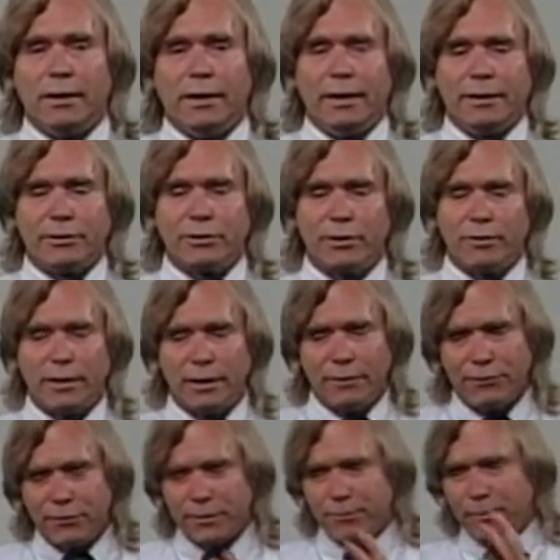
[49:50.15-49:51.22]
And so
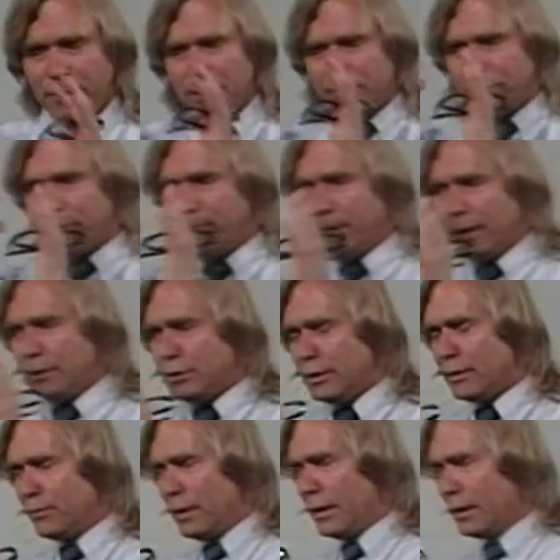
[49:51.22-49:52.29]
if the
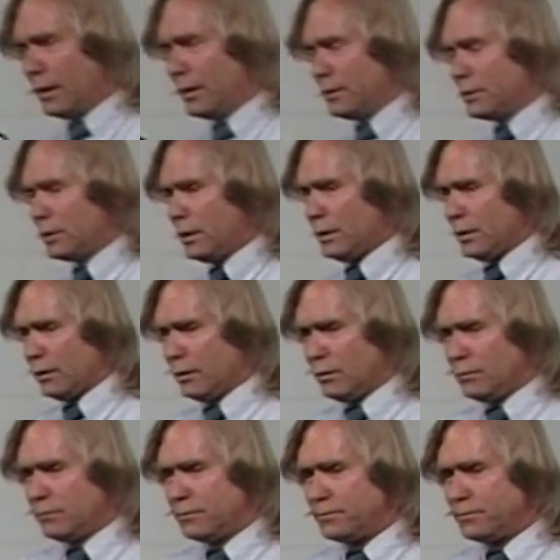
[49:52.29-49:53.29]
basic model is clear